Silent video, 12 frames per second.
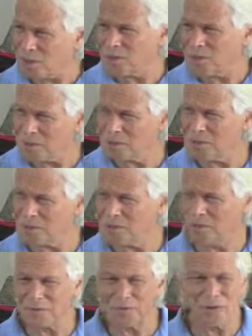one can
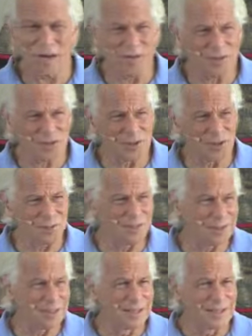be involved in
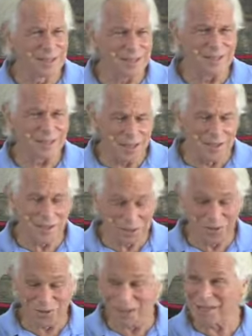something,
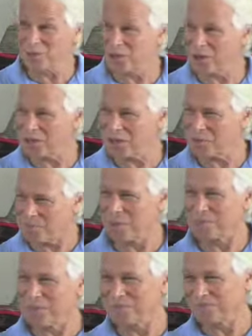like training a
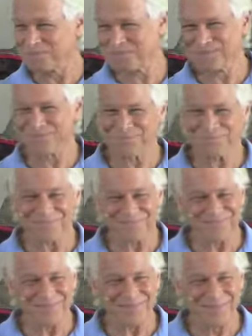puppy,
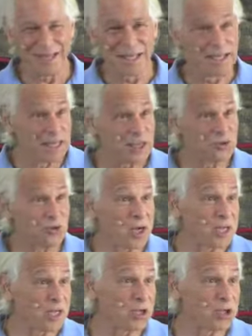like
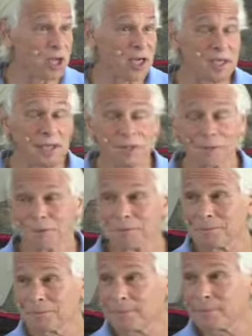training a child,
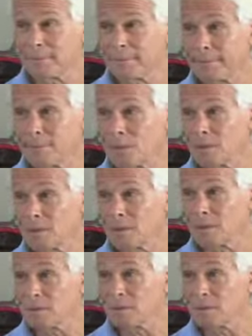right?